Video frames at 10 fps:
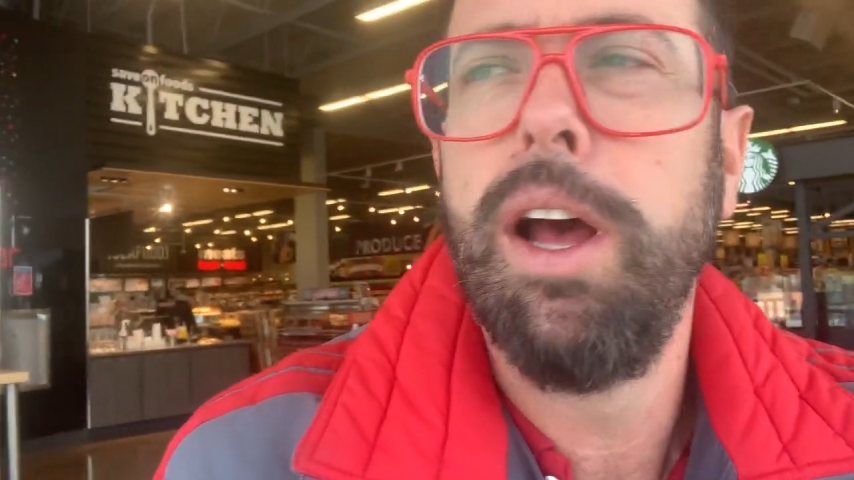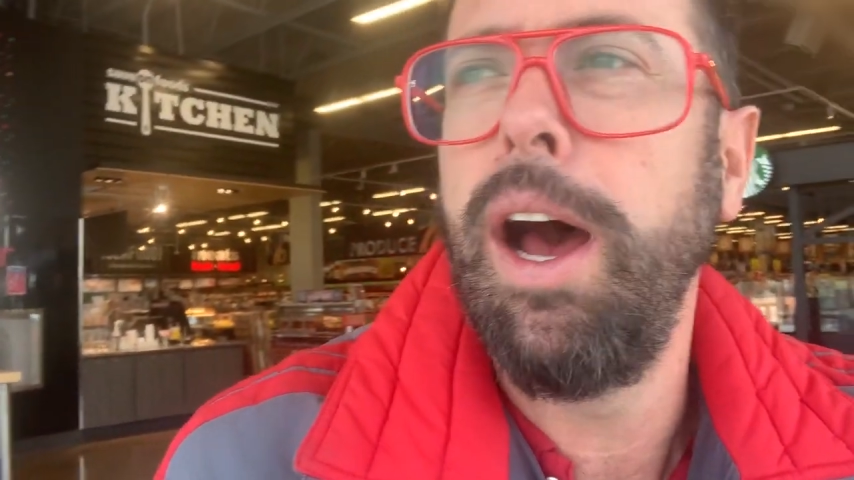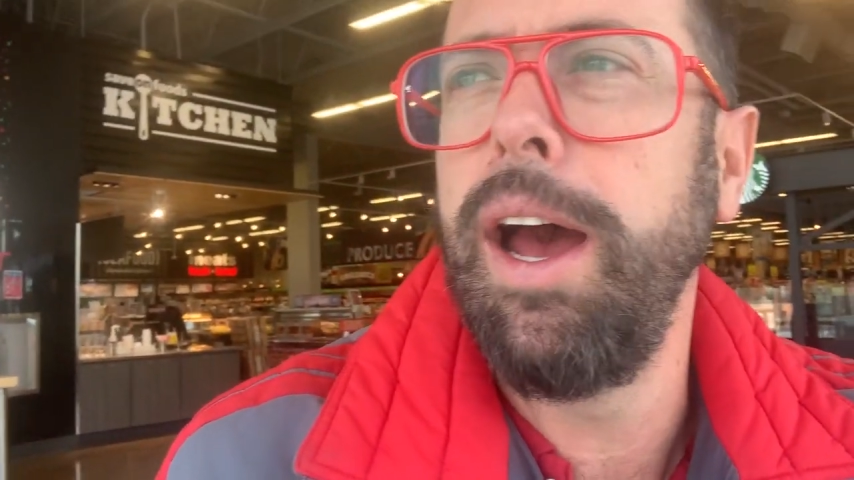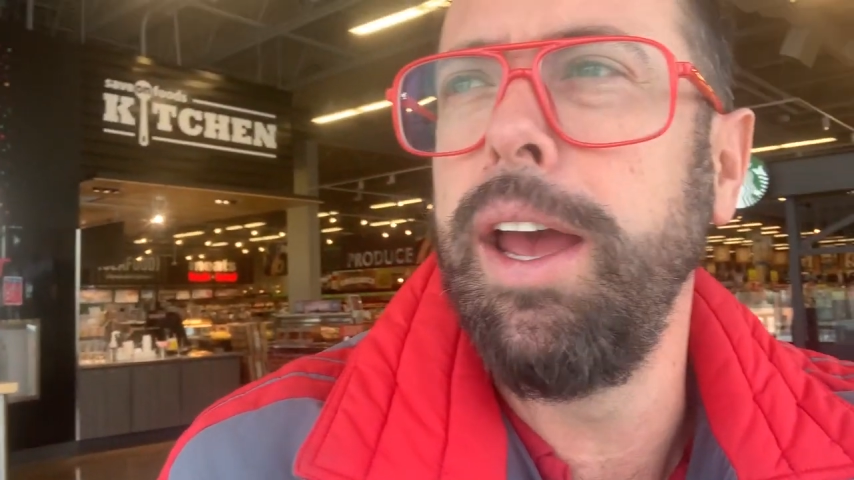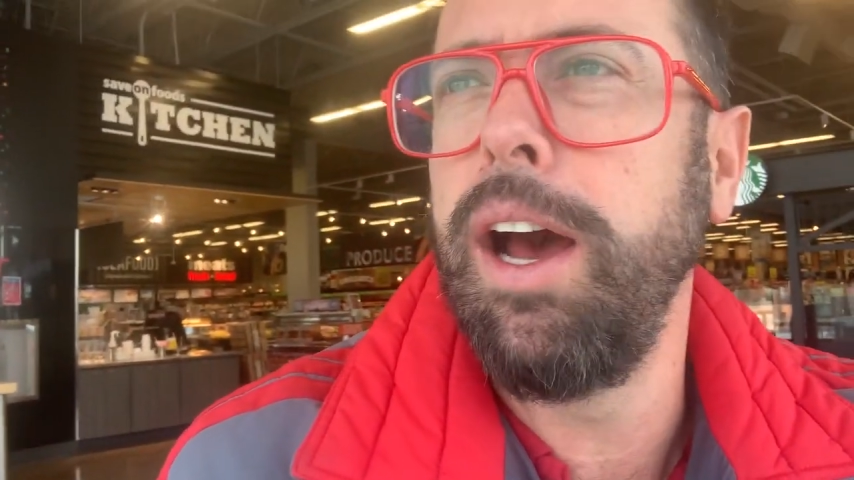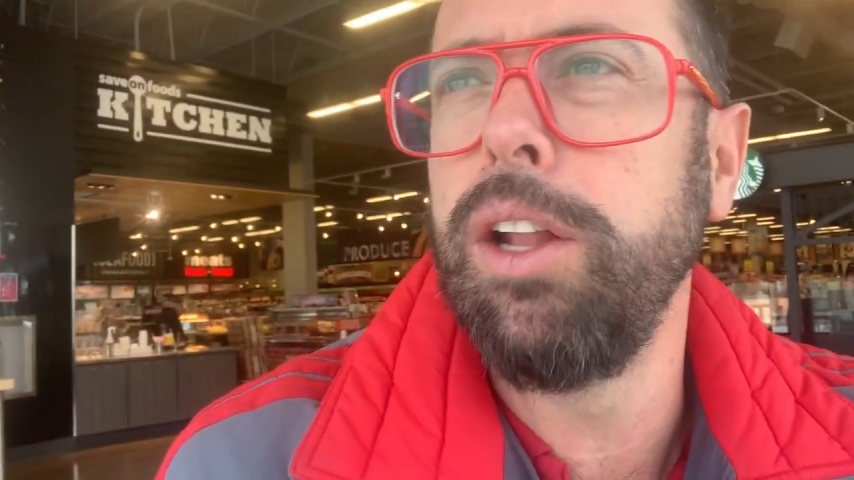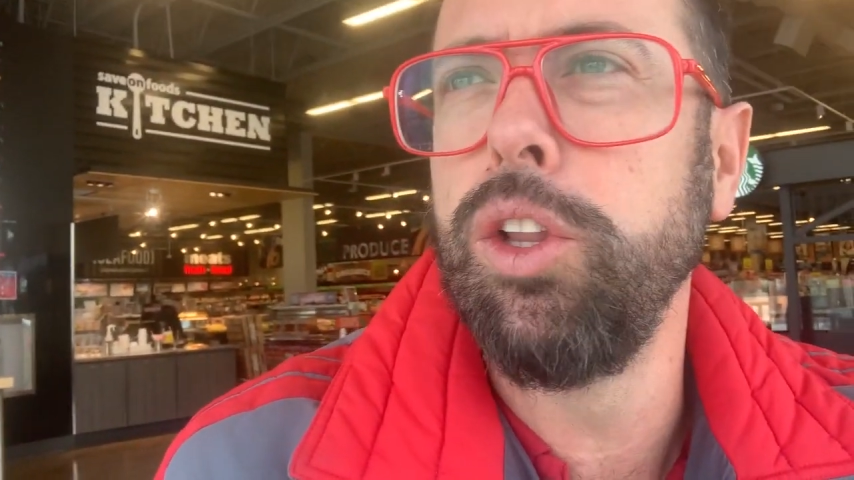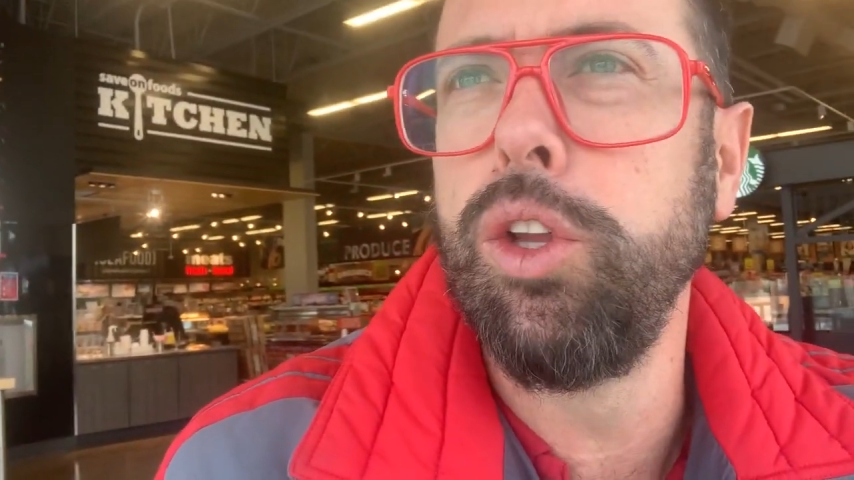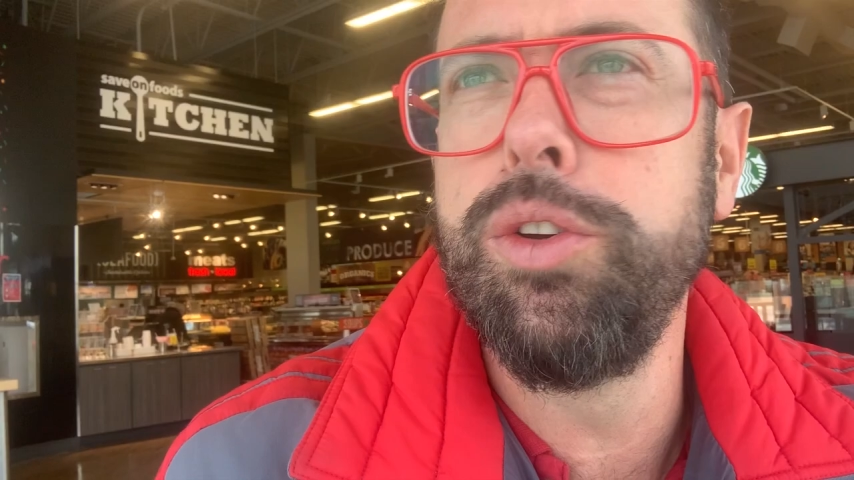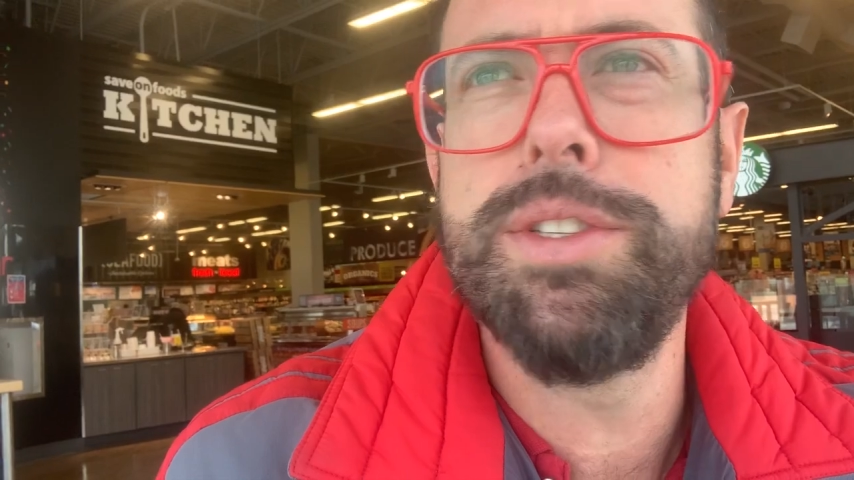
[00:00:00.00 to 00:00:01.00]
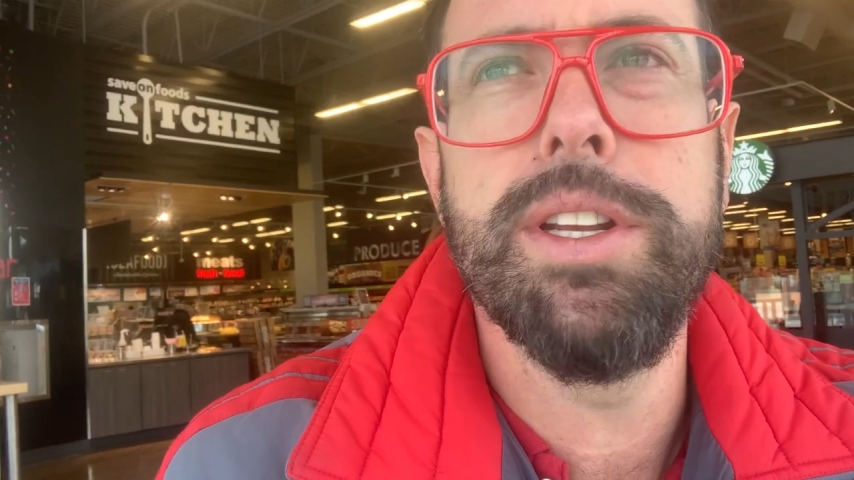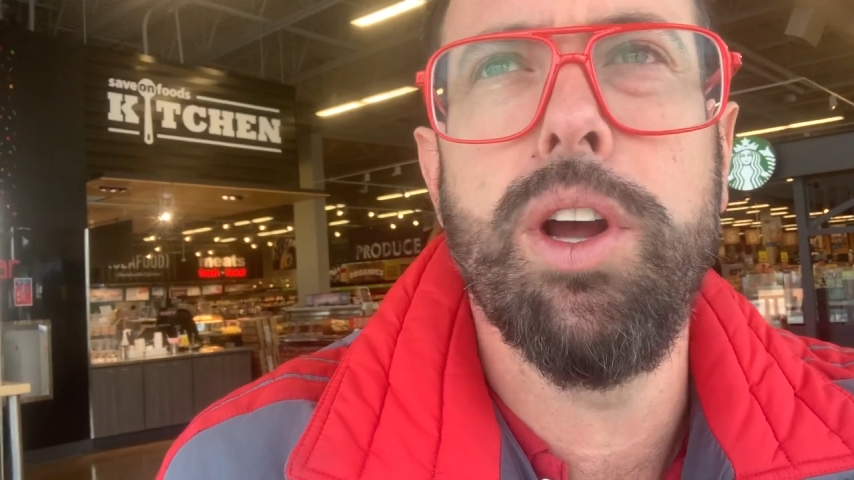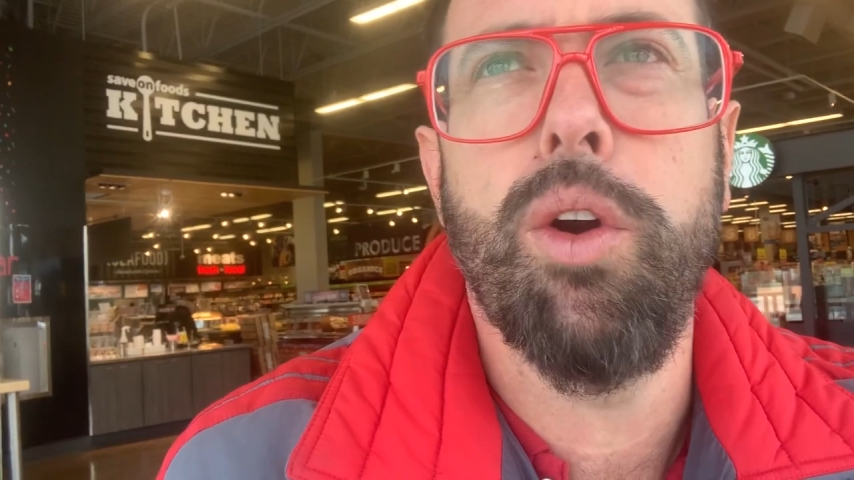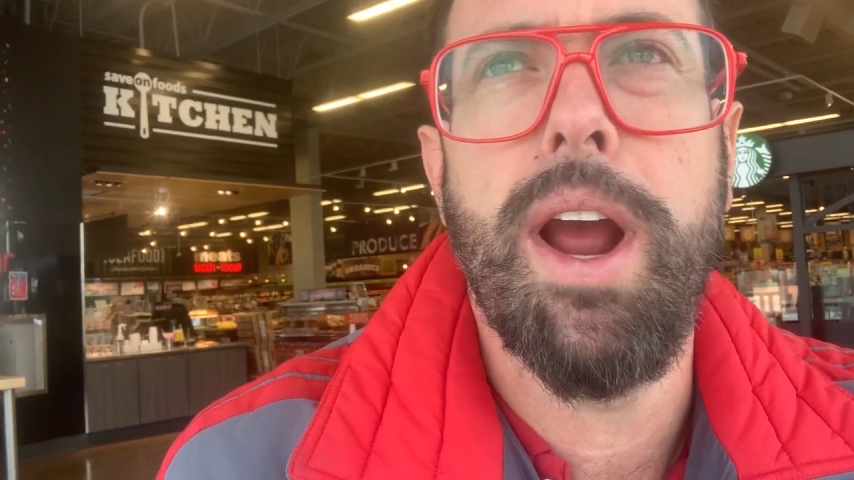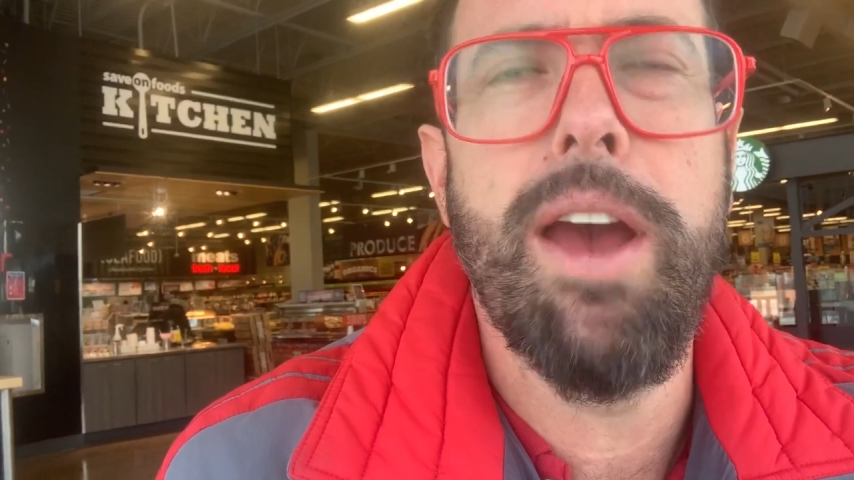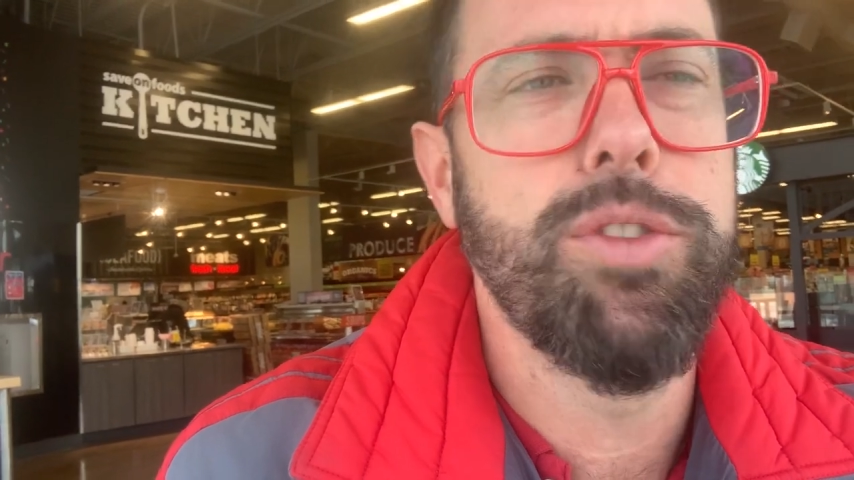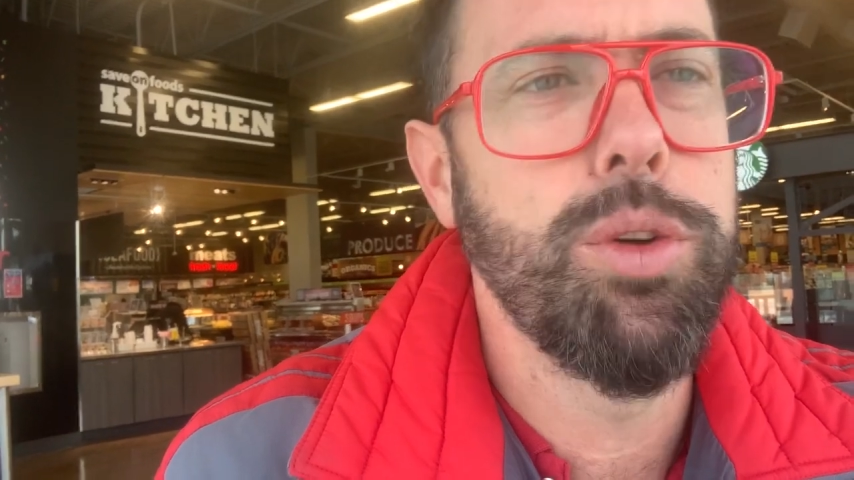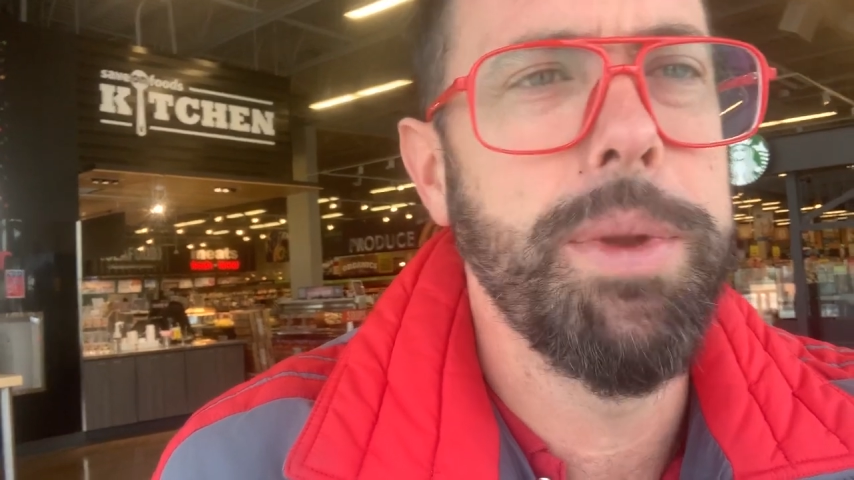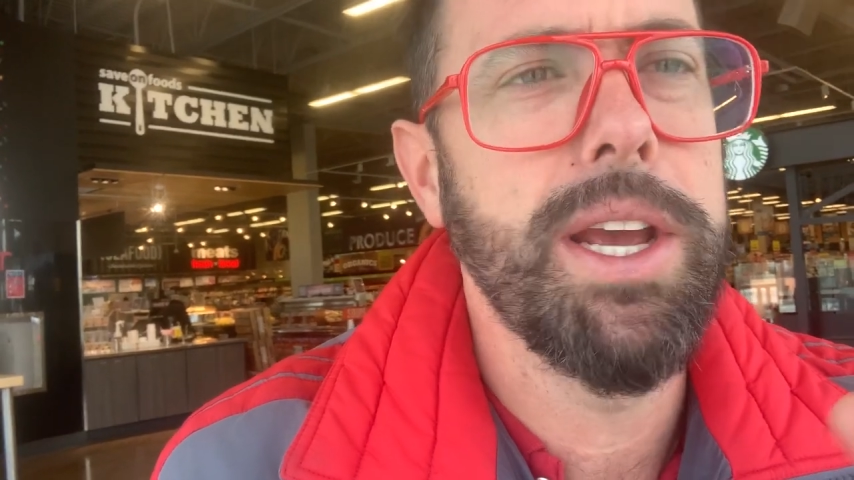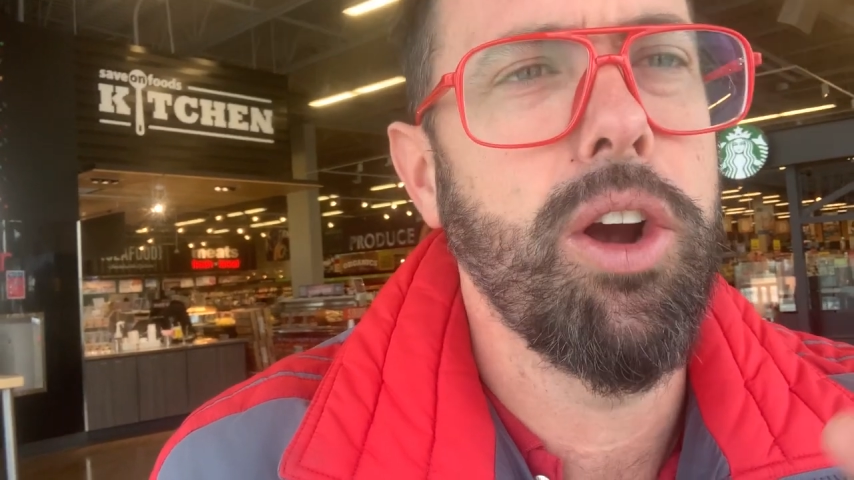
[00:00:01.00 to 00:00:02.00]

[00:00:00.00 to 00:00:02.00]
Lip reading: I lose it, or I have too many